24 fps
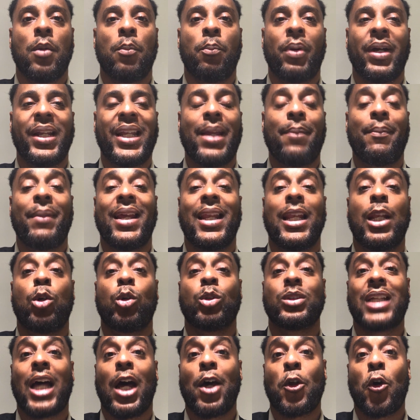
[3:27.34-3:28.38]
But they may
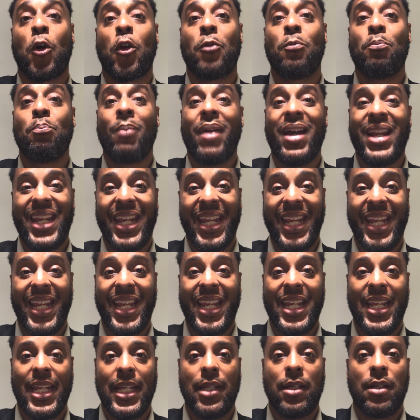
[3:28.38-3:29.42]
lose out on
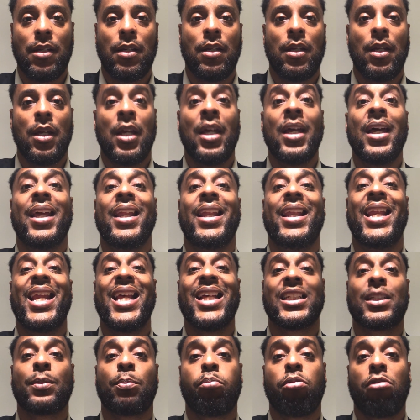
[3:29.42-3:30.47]
money,
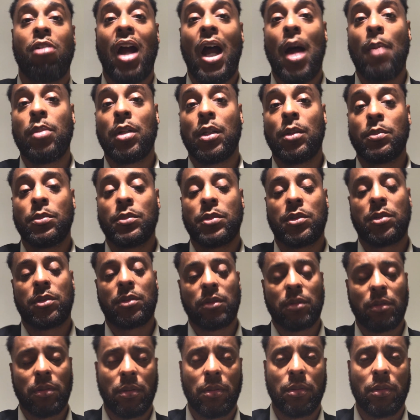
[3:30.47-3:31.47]
less problems,